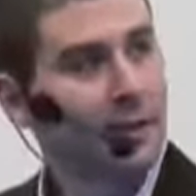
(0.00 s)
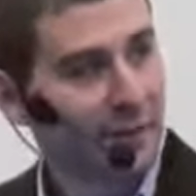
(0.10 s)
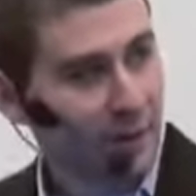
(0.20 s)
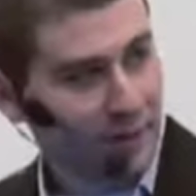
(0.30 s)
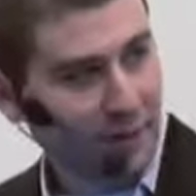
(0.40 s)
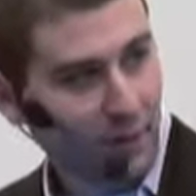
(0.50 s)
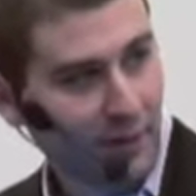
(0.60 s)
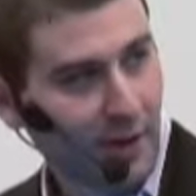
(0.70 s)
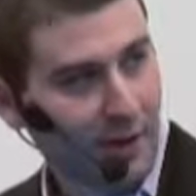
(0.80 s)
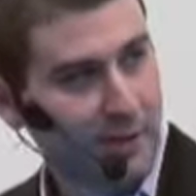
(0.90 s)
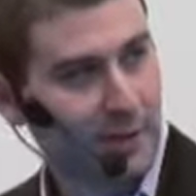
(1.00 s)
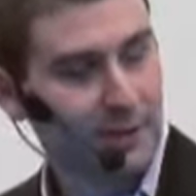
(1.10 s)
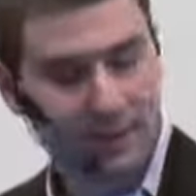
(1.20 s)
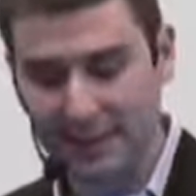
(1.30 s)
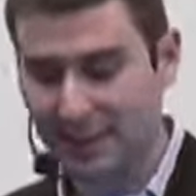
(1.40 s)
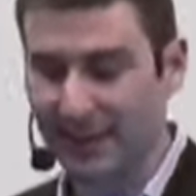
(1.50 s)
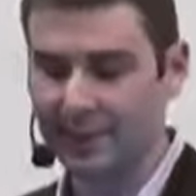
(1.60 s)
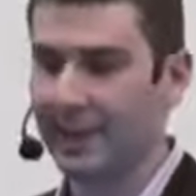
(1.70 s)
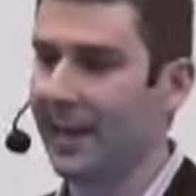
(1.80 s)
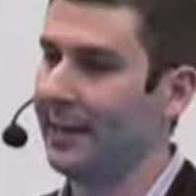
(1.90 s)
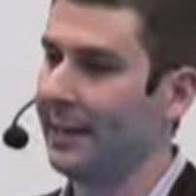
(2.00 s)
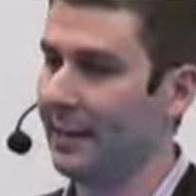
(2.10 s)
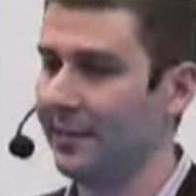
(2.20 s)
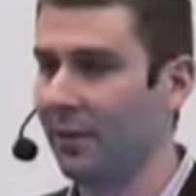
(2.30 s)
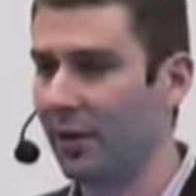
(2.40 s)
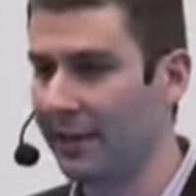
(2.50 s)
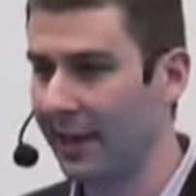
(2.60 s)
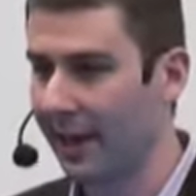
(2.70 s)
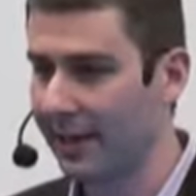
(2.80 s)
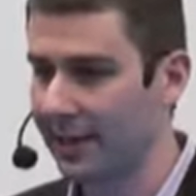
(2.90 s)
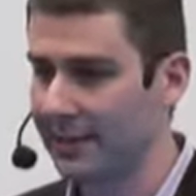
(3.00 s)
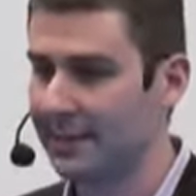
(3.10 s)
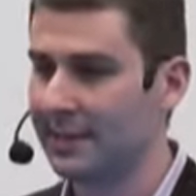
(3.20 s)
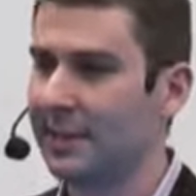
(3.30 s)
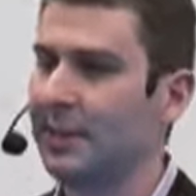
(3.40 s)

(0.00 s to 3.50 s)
First and foremost is to educate and inform the audience.